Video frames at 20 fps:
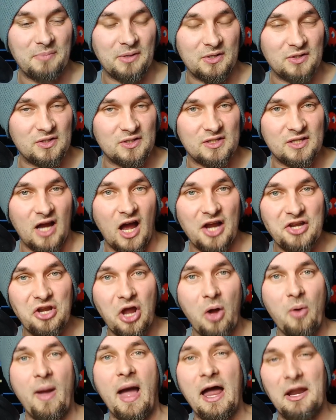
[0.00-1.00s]
because I
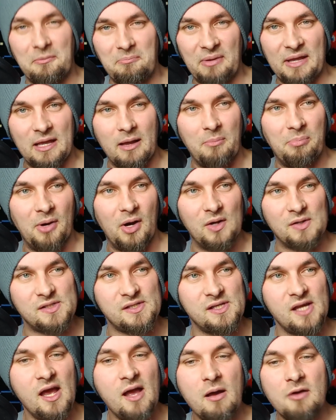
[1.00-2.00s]
know how to beat a boss.